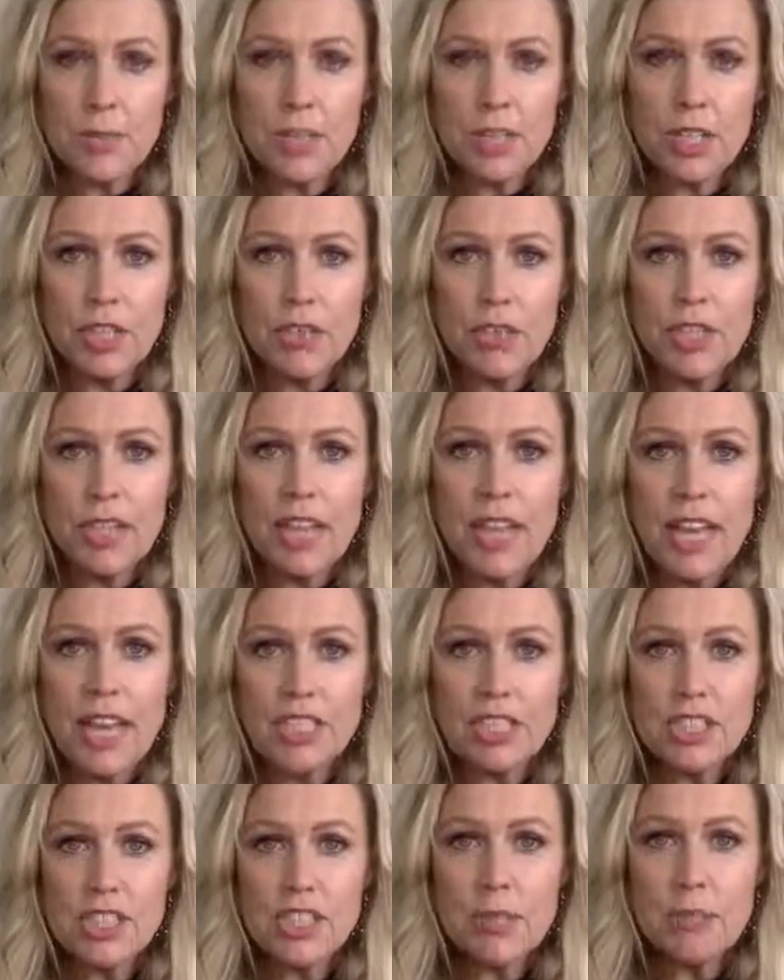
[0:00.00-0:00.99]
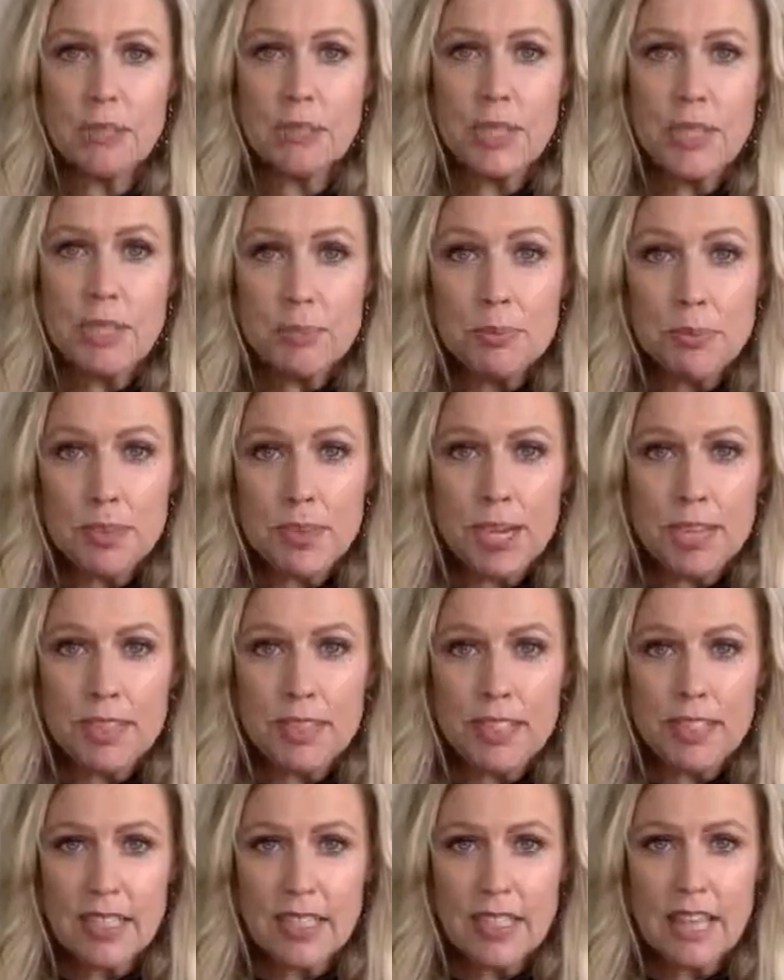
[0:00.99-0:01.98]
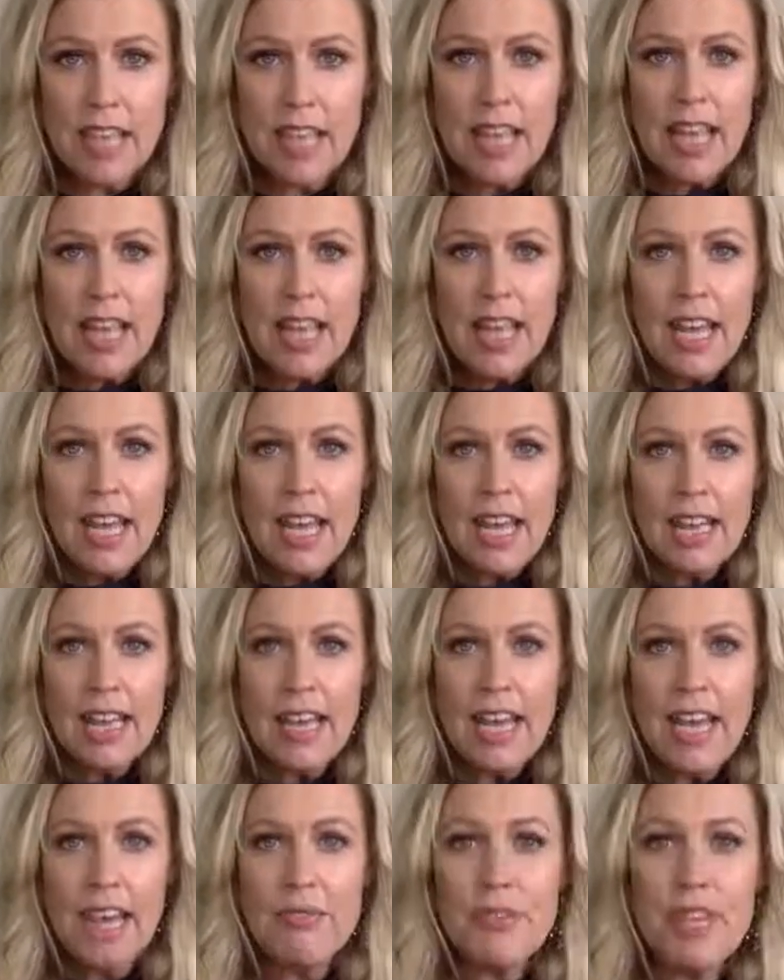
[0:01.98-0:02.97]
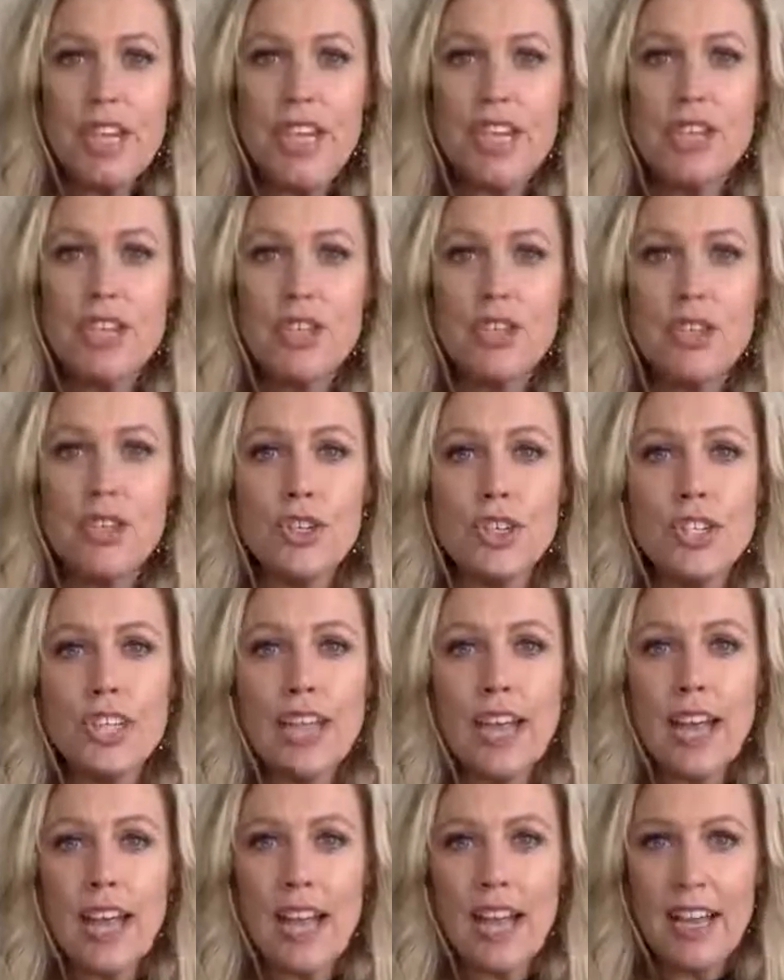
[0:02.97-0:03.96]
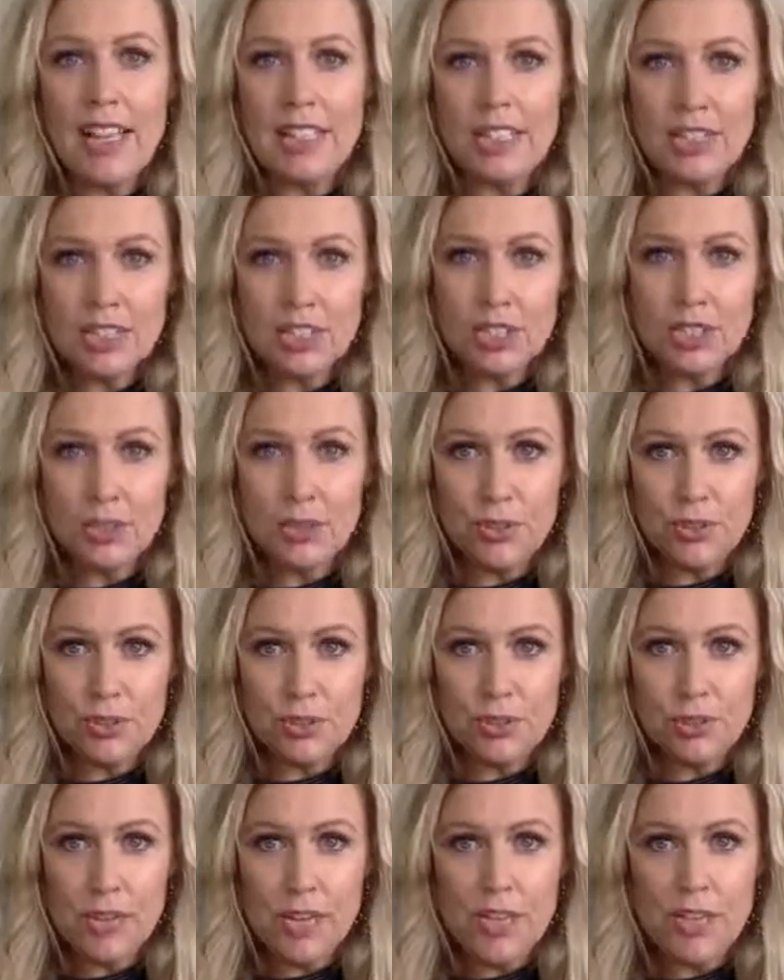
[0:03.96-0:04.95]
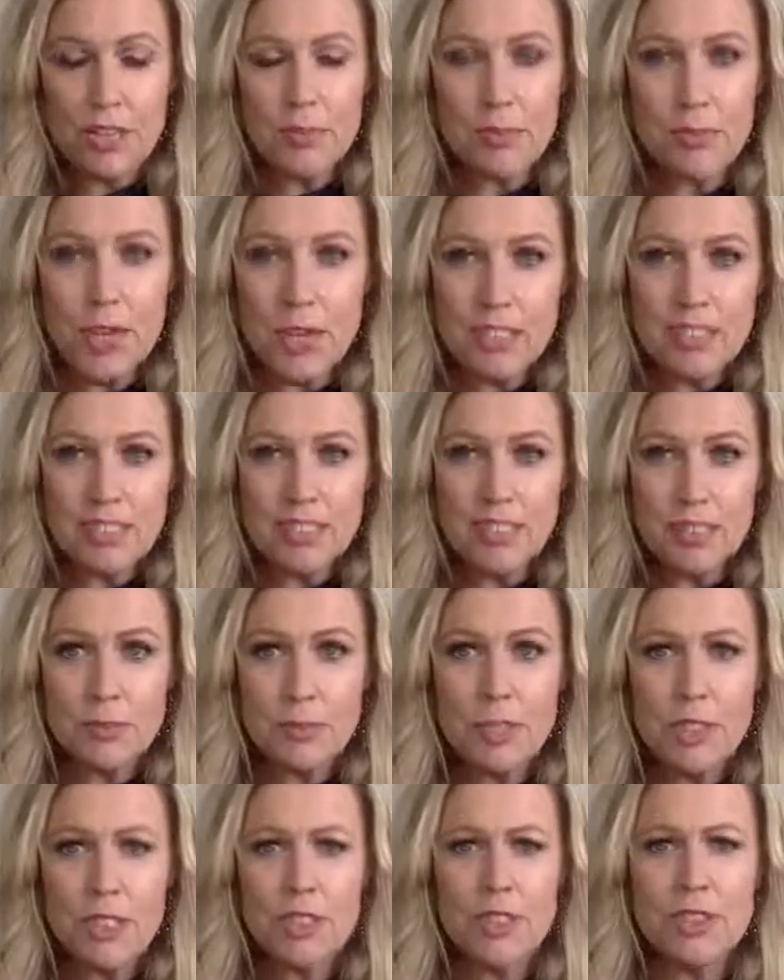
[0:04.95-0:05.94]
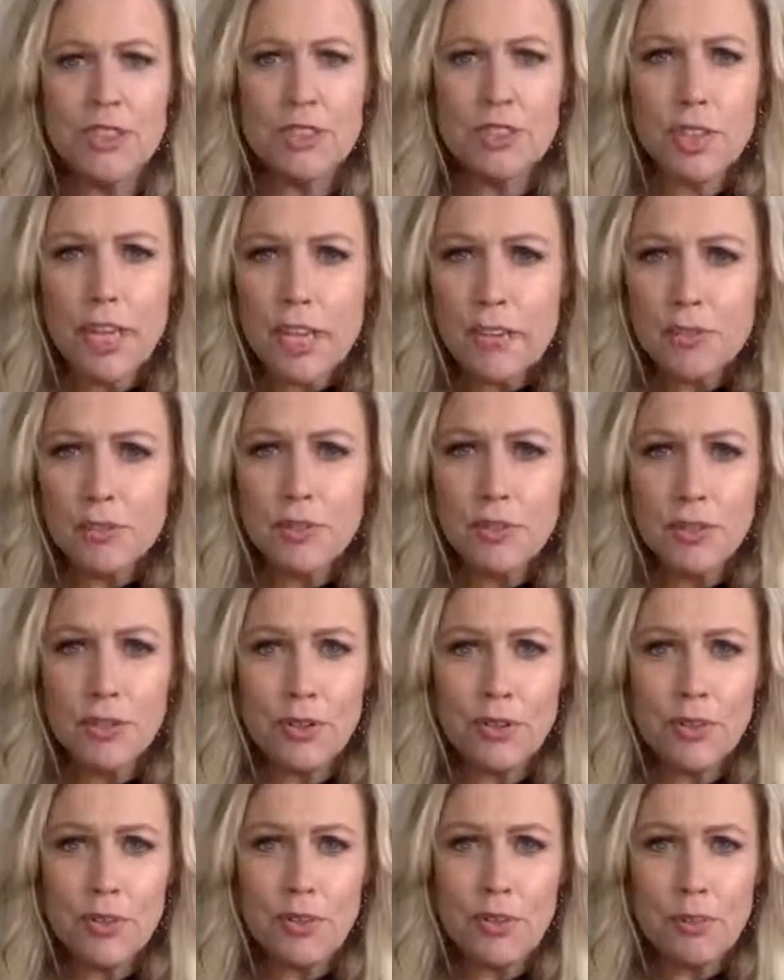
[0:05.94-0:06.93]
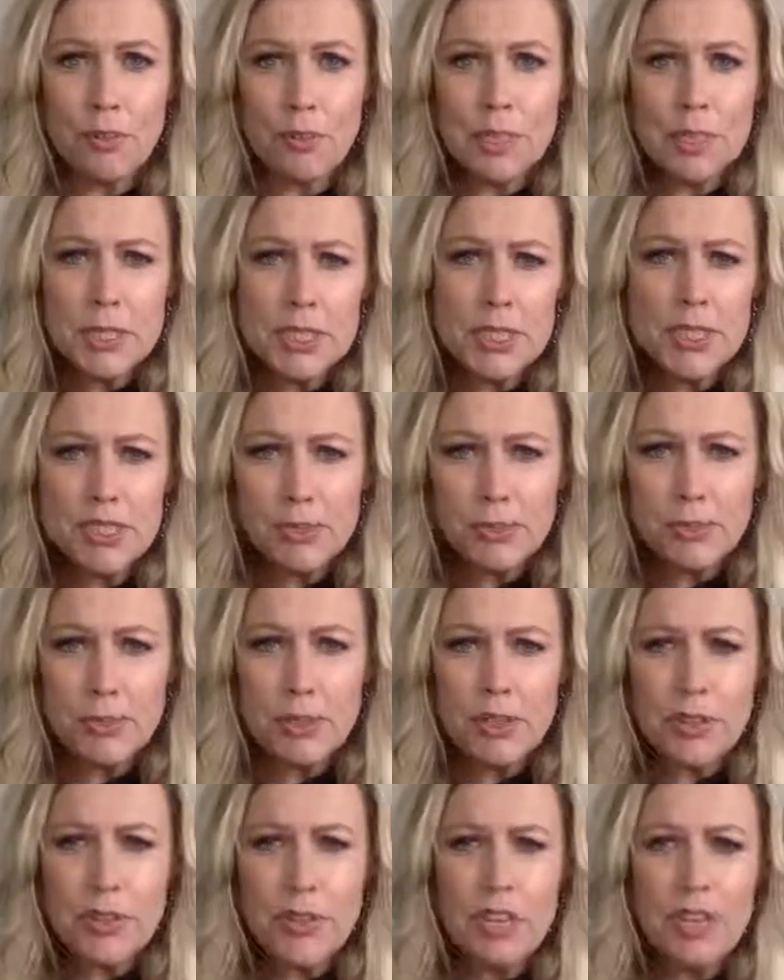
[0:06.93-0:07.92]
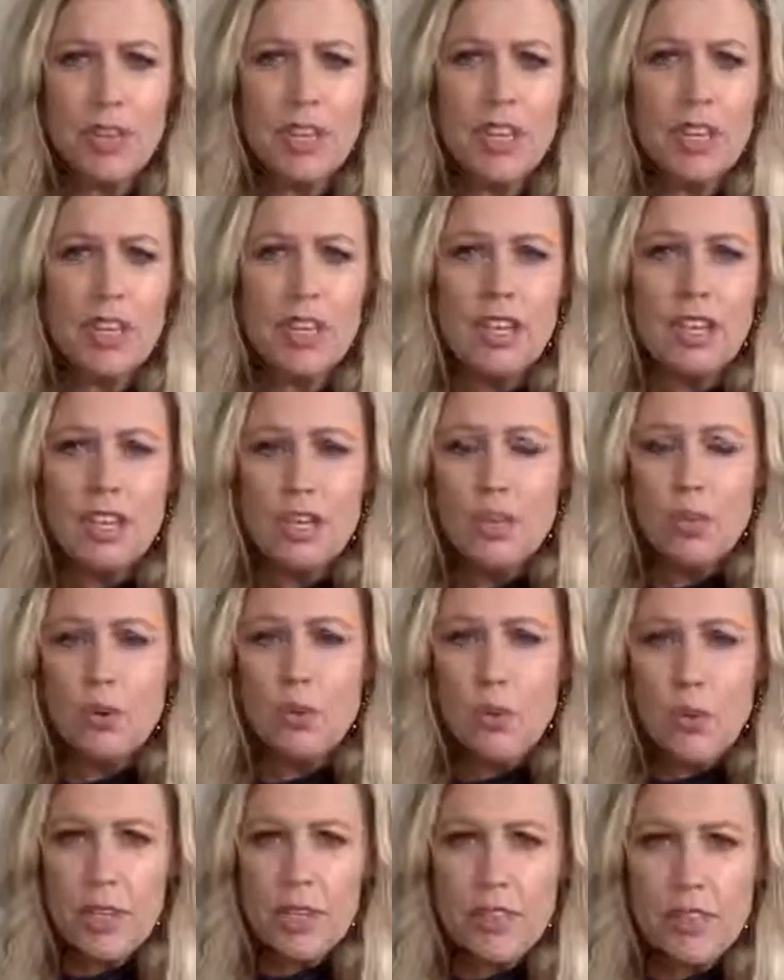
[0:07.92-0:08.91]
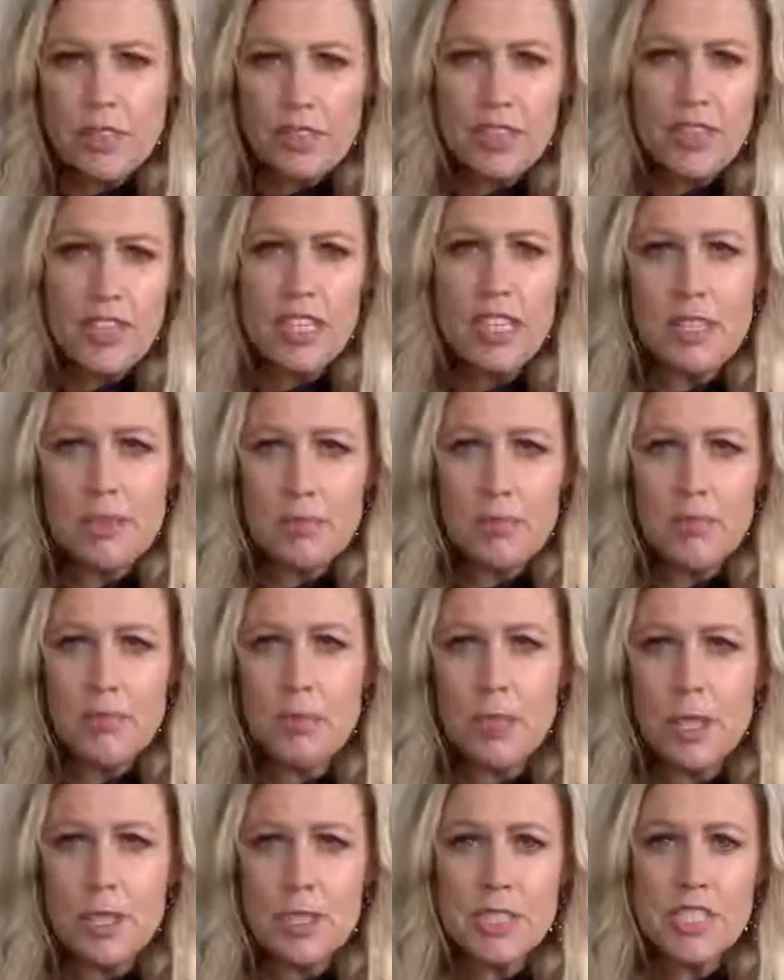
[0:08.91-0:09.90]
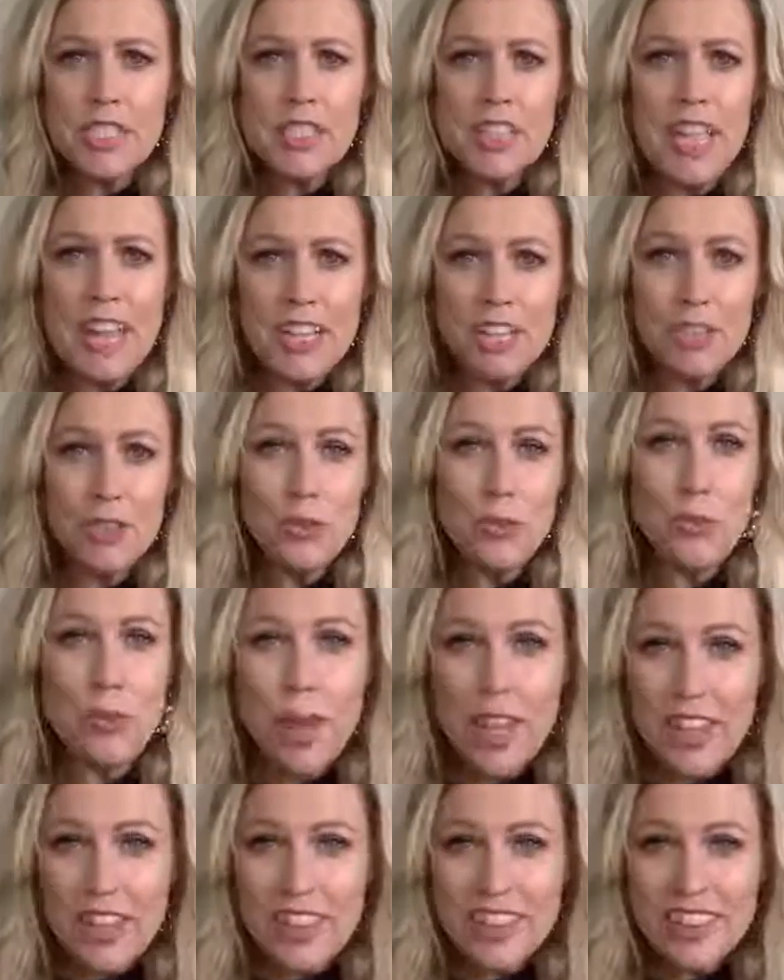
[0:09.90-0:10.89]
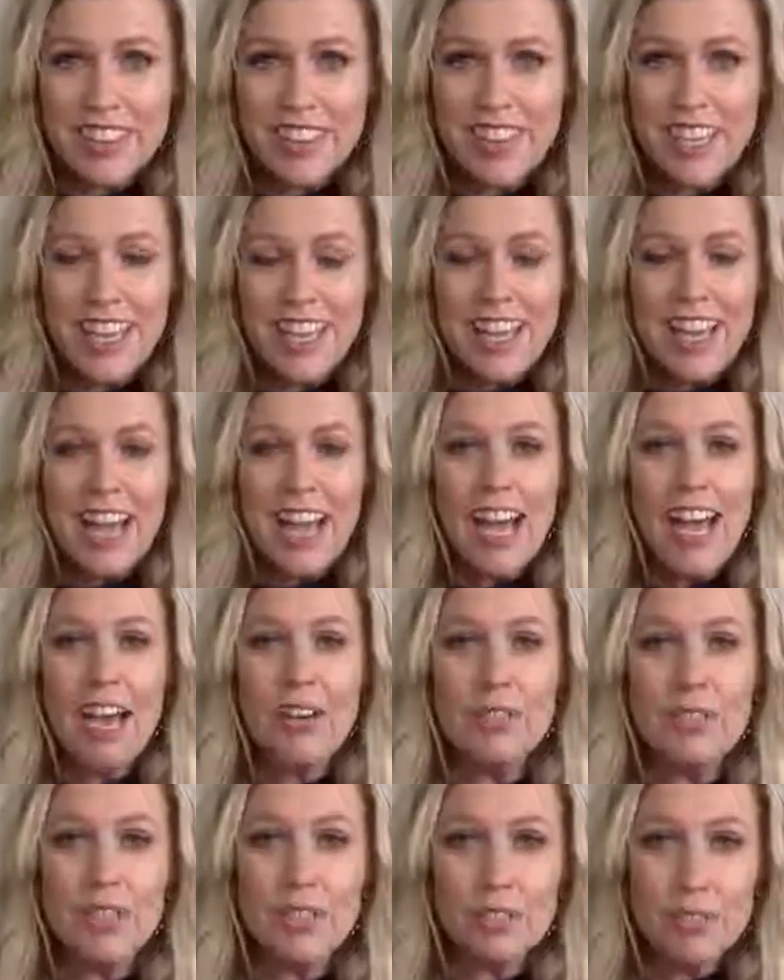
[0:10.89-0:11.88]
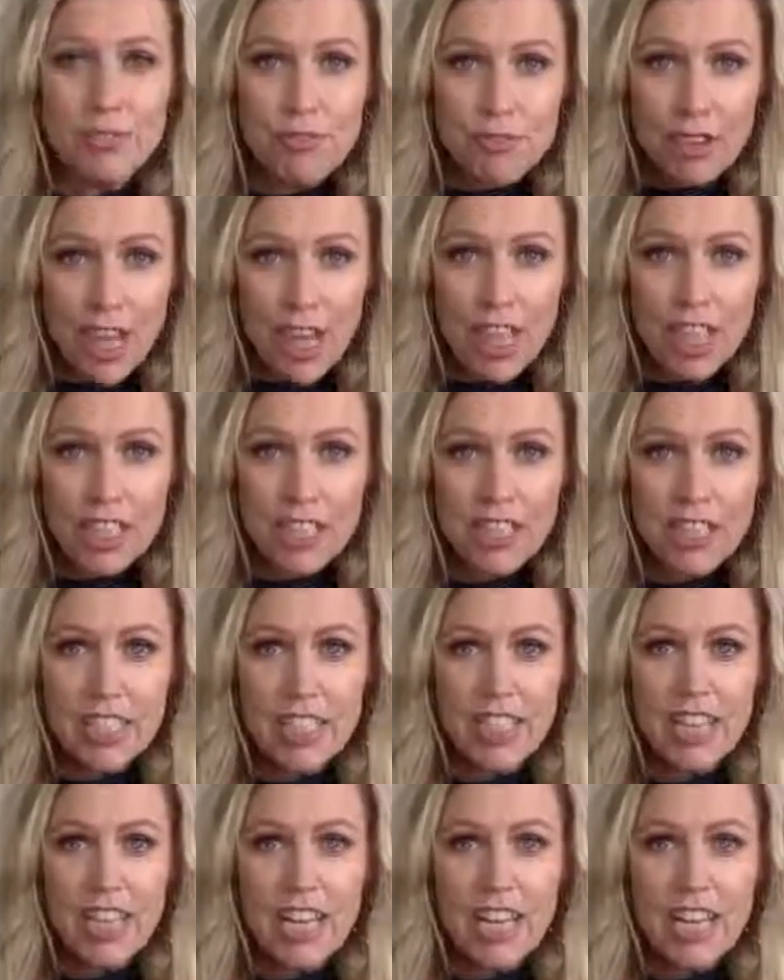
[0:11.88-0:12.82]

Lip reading: When you can actually be present and have a good attitude around your presence, being grateful for the person with the person that you're with, having fun,